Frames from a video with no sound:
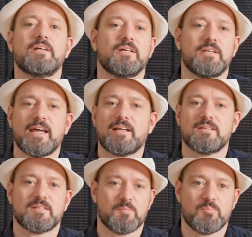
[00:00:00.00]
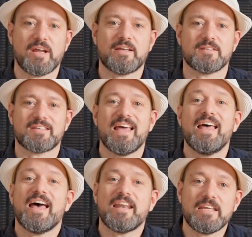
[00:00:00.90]
connectors and breakers
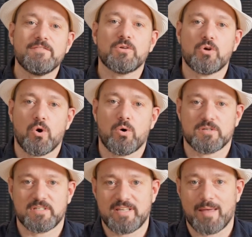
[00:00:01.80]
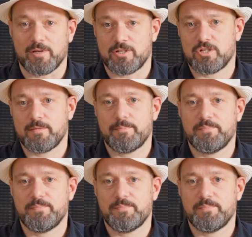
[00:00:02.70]
and even cause damage.